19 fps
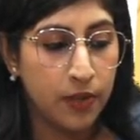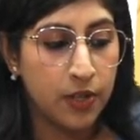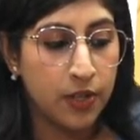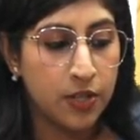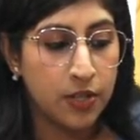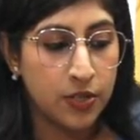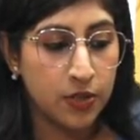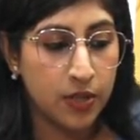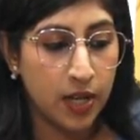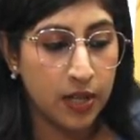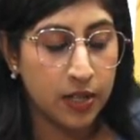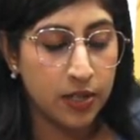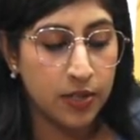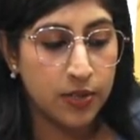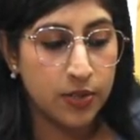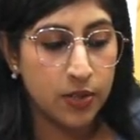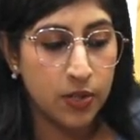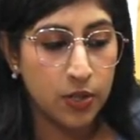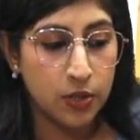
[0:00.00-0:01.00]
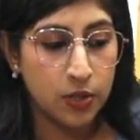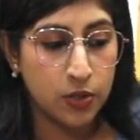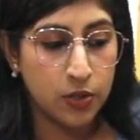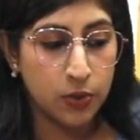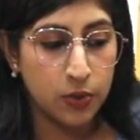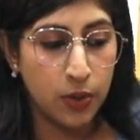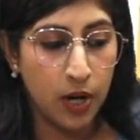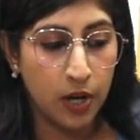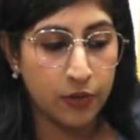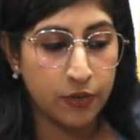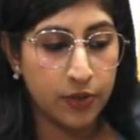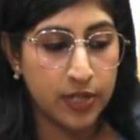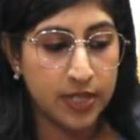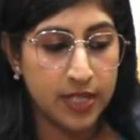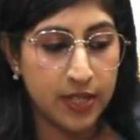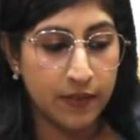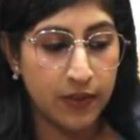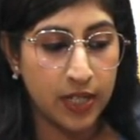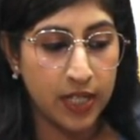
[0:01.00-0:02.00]
So, that is
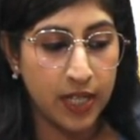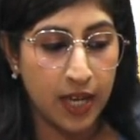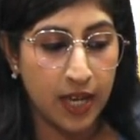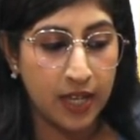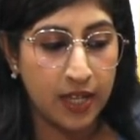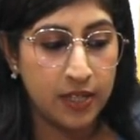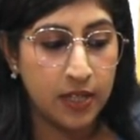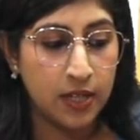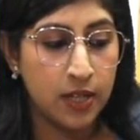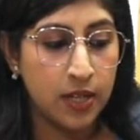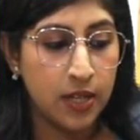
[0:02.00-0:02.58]
278.